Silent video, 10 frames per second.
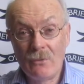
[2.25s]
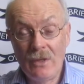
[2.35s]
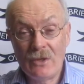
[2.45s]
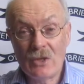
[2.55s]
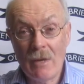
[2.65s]
to
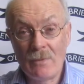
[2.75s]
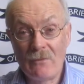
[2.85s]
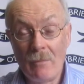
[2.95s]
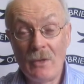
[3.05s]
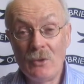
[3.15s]
read a chapter
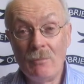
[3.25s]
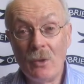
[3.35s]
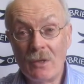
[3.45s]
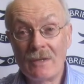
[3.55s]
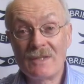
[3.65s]
from my new
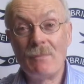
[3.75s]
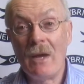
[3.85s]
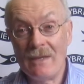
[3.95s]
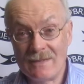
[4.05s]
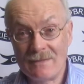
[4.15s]
book,
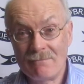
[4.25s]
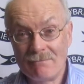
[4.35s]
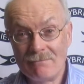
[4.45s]
Spies.